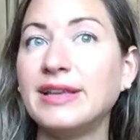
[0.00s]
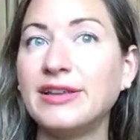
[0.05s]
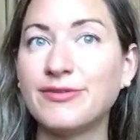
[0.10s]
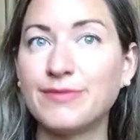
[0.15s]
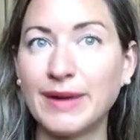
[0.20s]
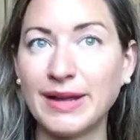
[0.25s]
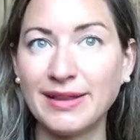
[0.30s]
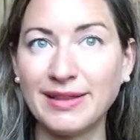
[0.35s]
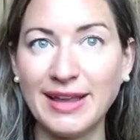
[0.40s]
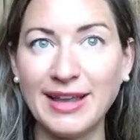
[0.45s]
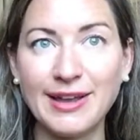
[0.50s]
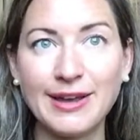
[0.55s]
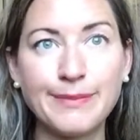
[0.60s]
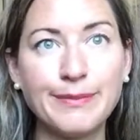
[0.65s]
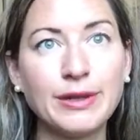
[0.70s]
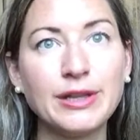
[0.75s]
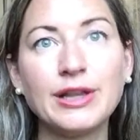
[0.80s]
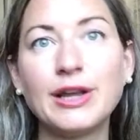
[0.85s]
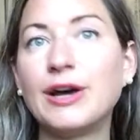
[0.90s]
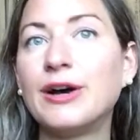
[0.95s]
I will leave
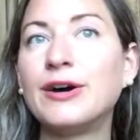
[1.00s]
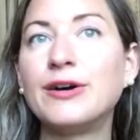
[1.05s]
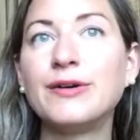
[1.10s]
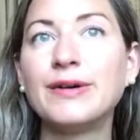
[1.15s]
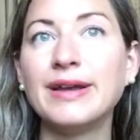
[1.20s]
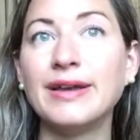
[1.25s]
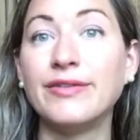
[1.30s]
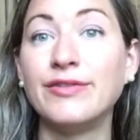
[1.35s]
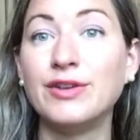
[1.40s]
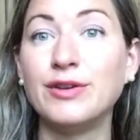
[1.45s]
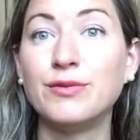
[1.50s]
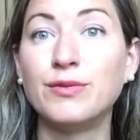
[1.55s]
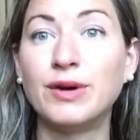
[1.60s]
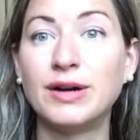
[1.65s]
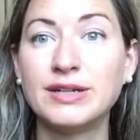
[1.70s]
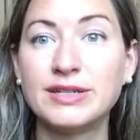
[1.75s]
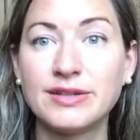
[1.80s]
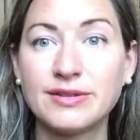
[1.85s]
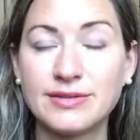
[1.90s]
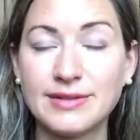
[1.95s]
my link below
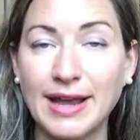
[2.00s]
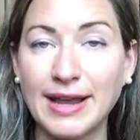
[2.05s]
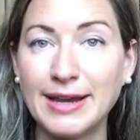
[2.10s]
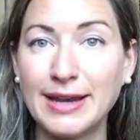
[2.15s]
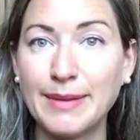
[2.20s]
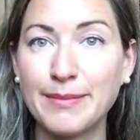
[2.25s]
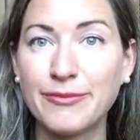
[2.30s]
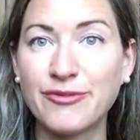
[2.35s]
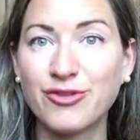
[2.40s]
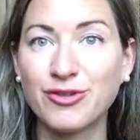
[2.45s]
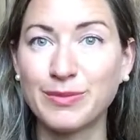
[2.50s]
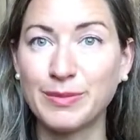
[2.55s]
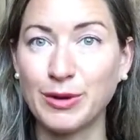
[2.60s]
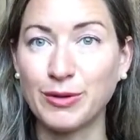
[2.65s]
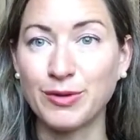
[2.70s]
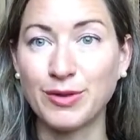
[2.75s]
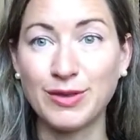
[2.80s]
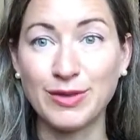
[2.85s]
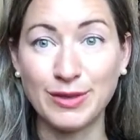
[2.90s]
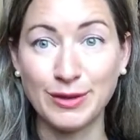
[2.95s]
if you want to sign
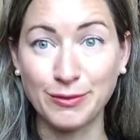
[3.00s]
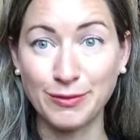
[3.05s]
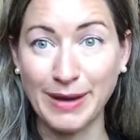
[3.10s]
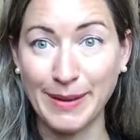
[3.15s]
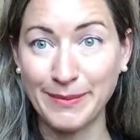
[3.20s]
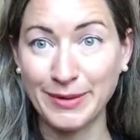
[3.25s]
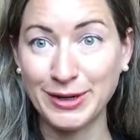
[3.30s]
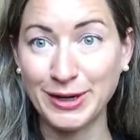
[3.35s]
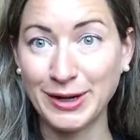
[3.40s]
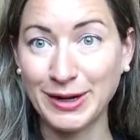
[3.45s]
up for both